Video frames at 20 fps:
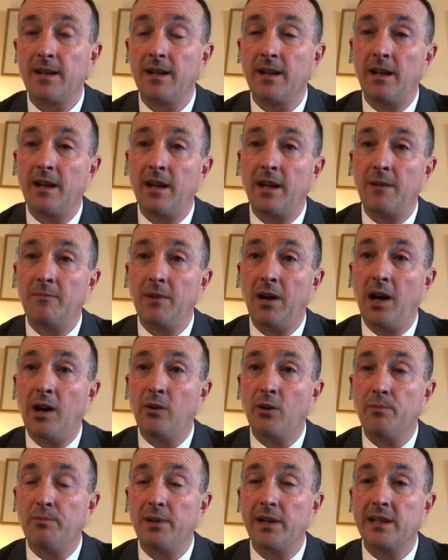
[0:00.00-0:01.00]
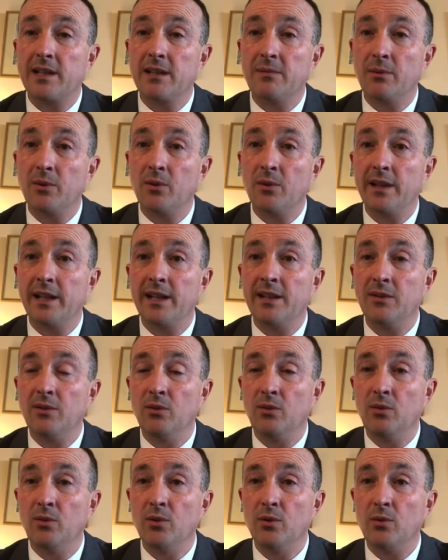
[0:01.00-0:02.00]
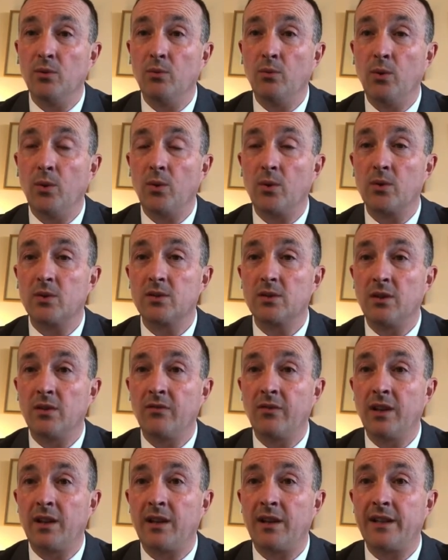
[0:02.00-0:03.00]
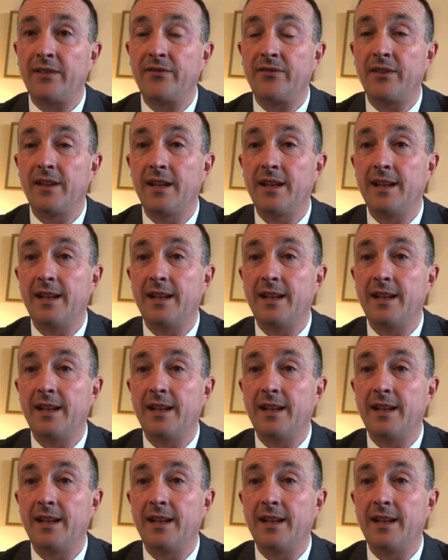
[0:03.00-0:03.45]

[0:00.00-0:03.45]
are applicable in all walks of life.